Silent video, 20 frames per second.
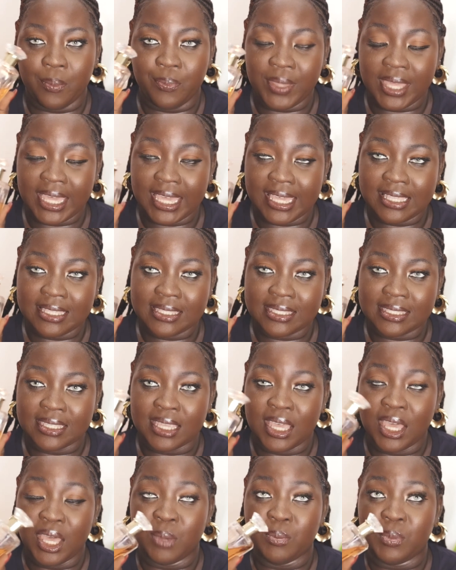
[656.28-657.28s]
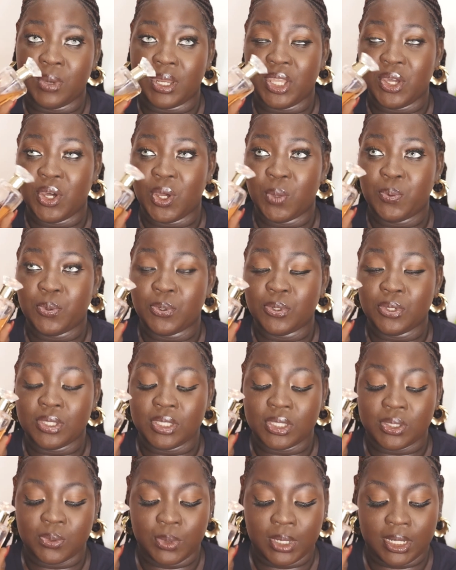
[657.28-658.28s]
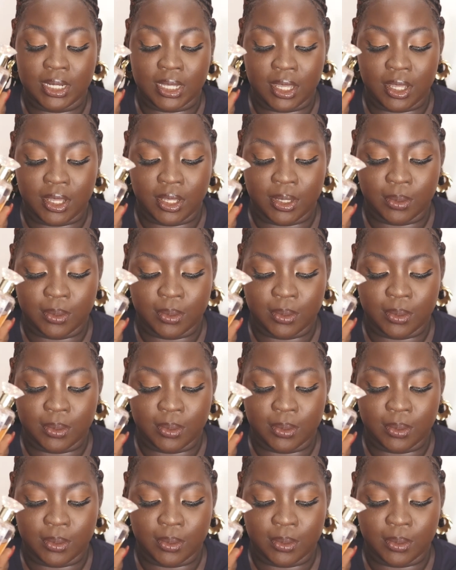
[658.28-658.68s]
base, but it opens with